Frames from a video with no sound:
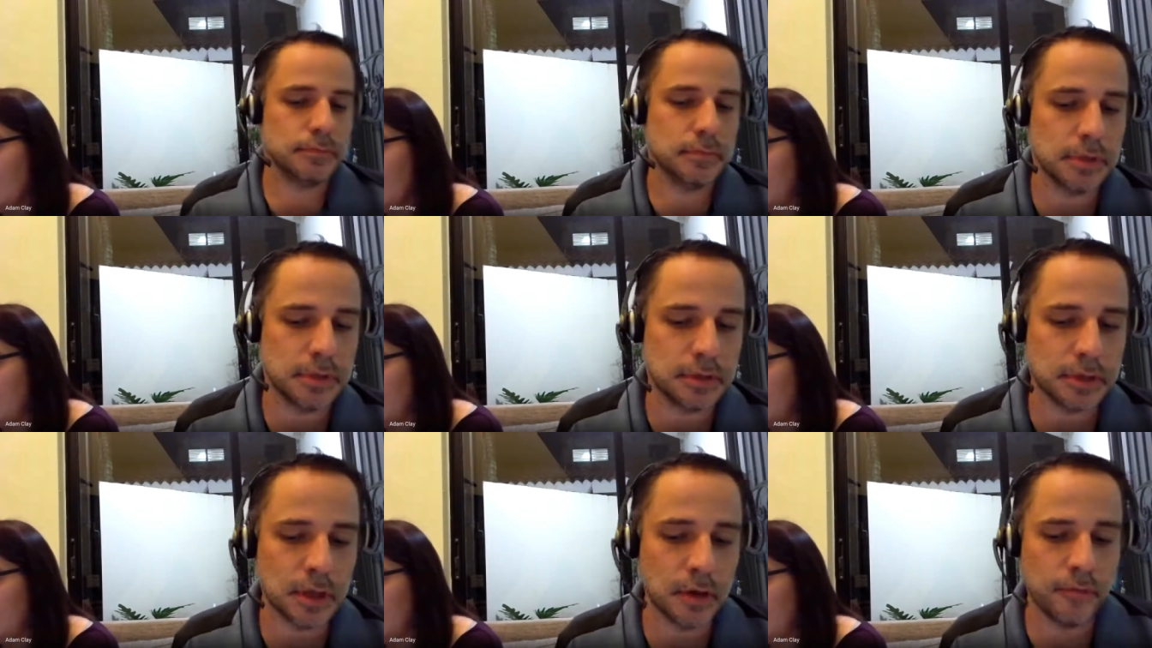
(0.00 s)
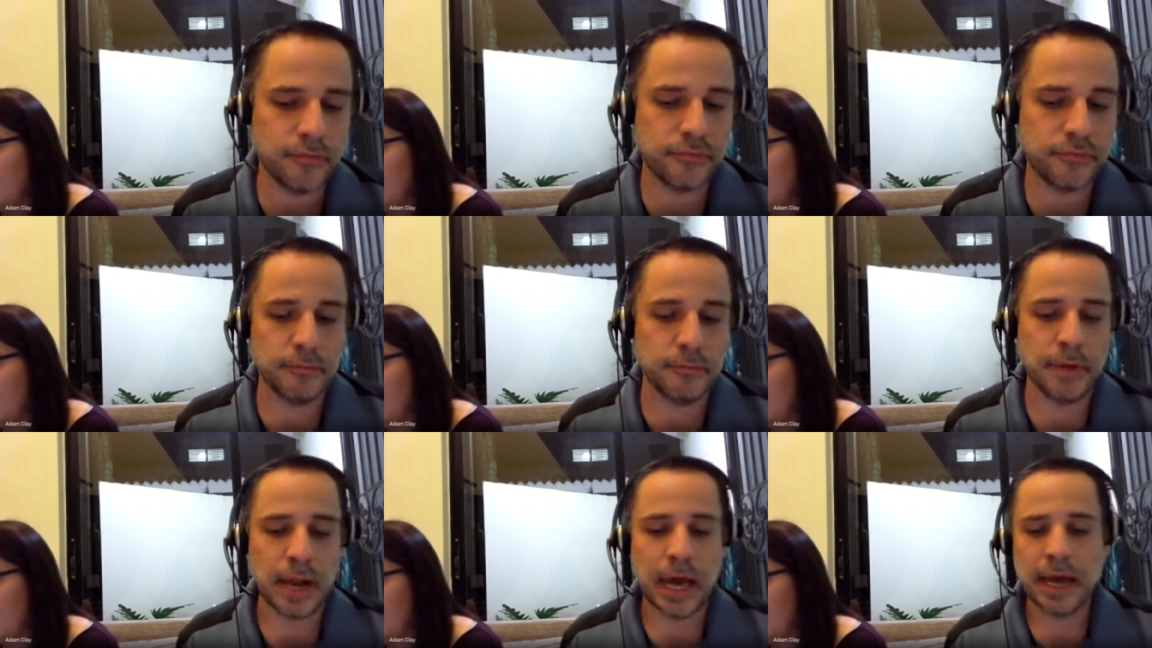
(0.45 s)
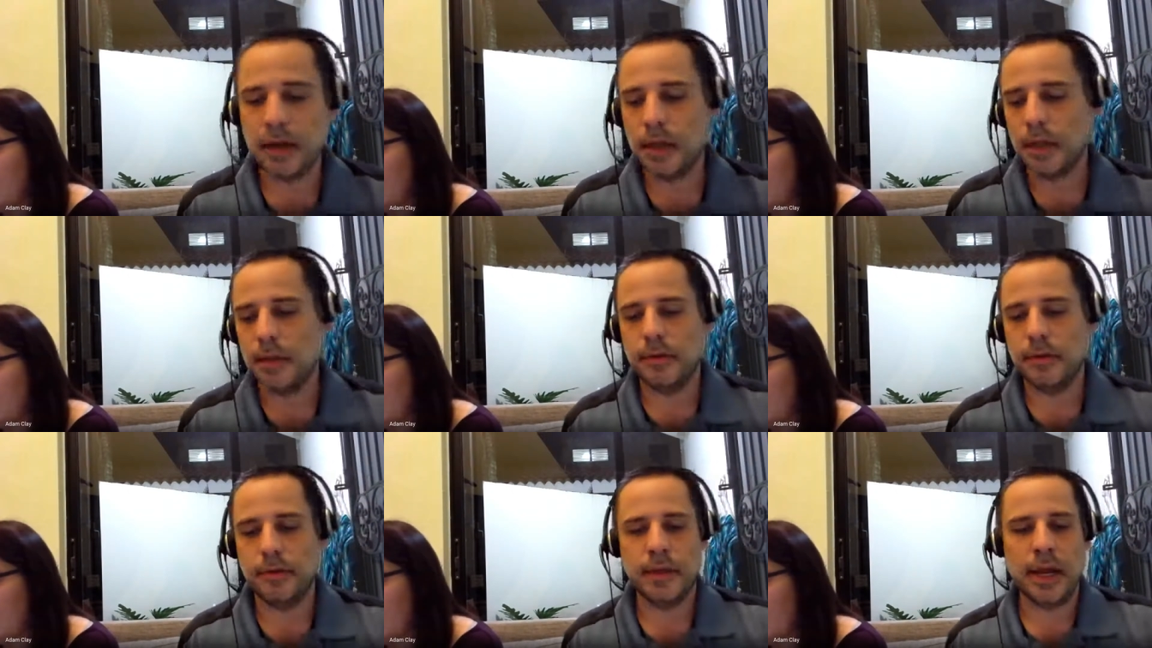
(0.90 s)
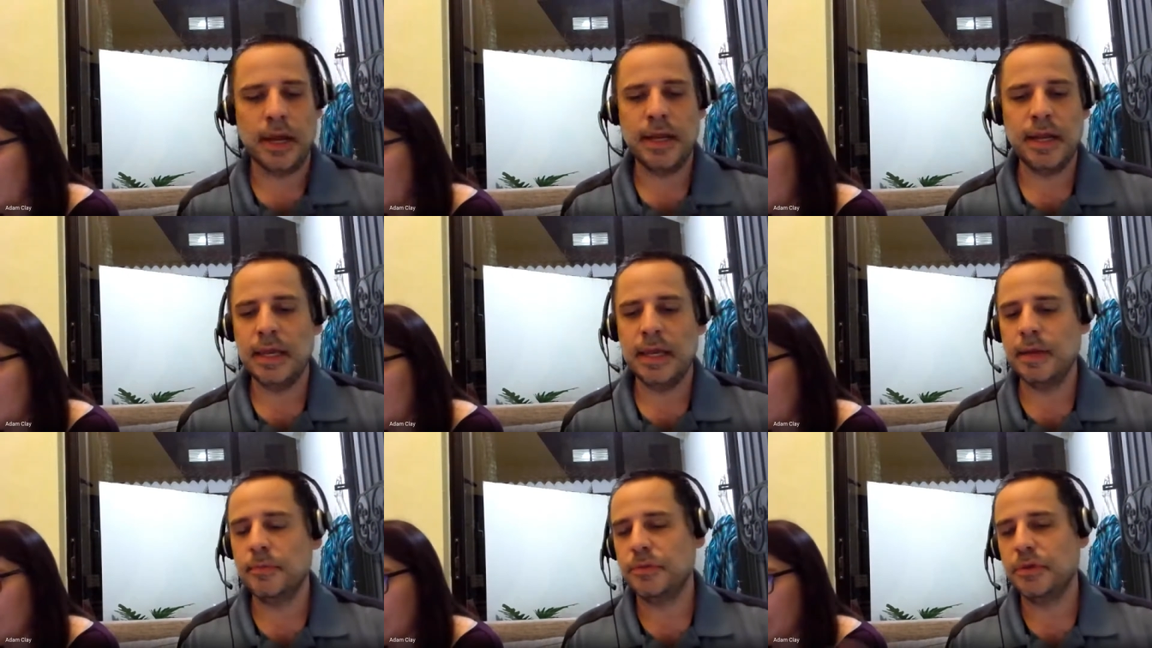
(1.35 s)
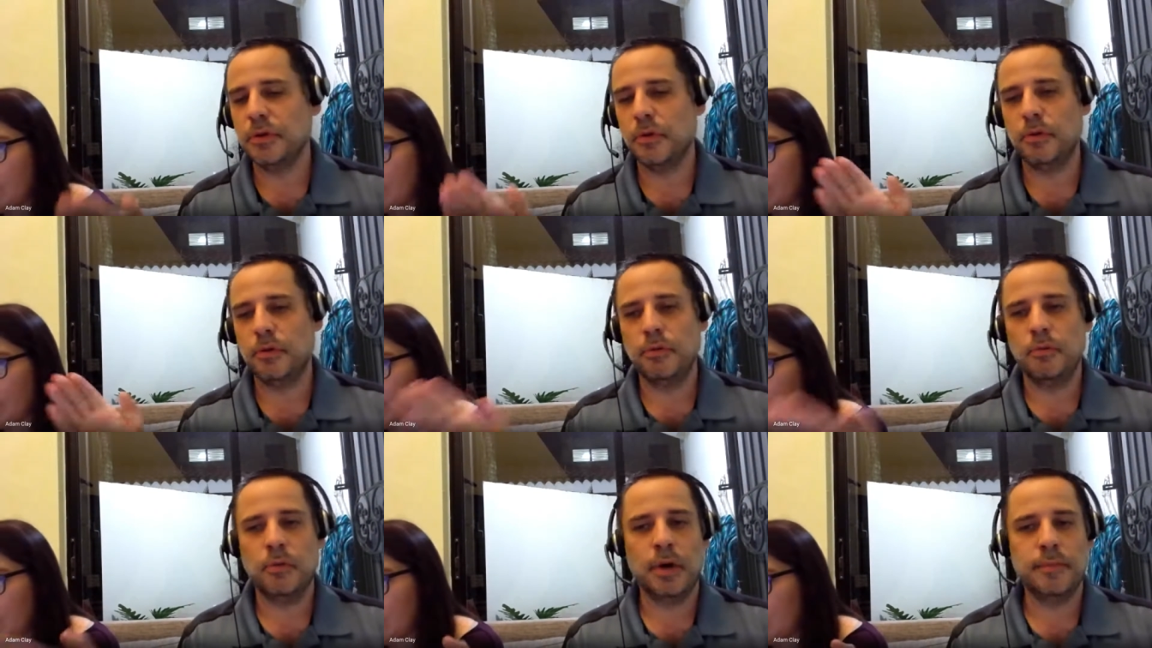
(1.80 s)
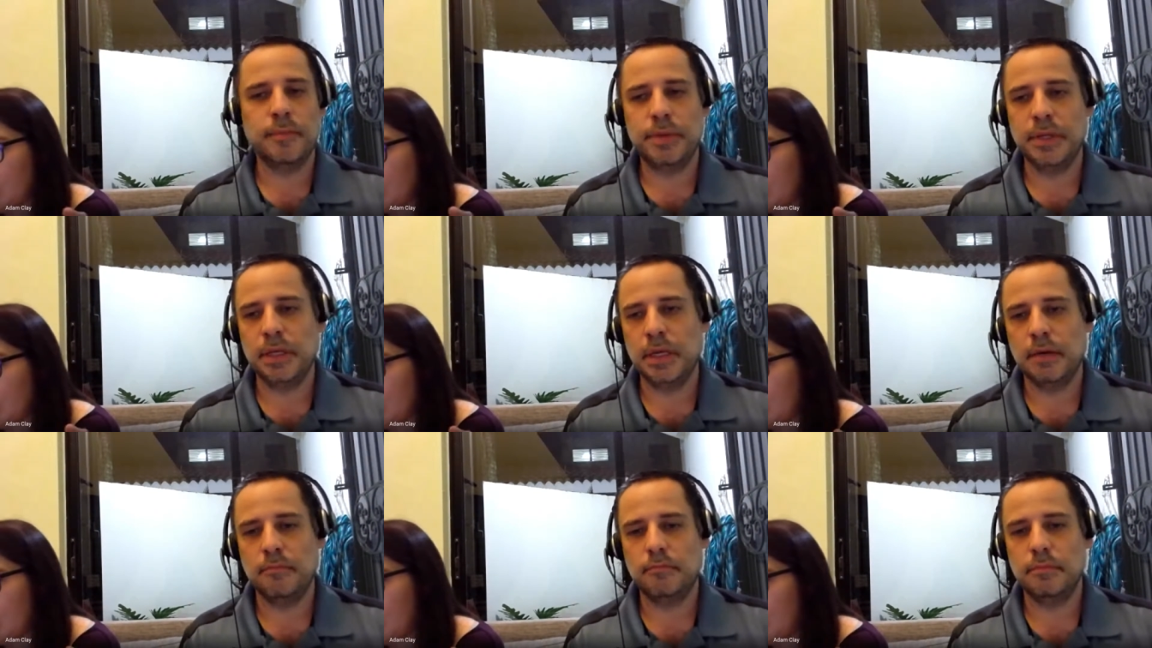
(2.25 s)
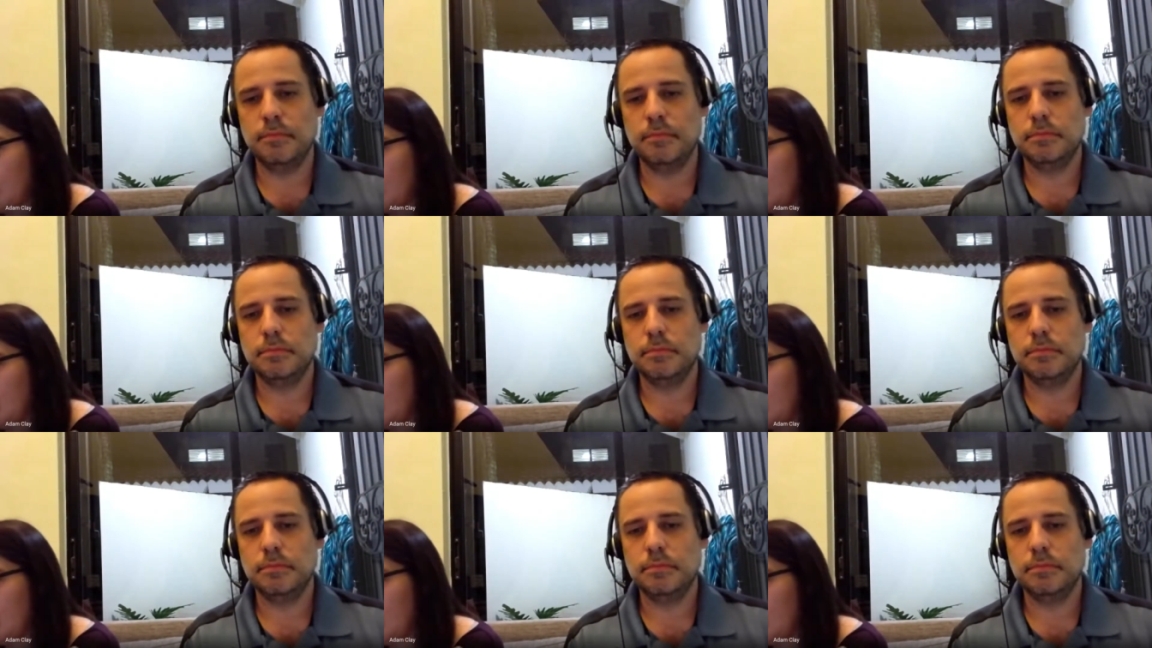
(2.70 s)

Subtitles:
So from 9 a.m. to 1 p.m.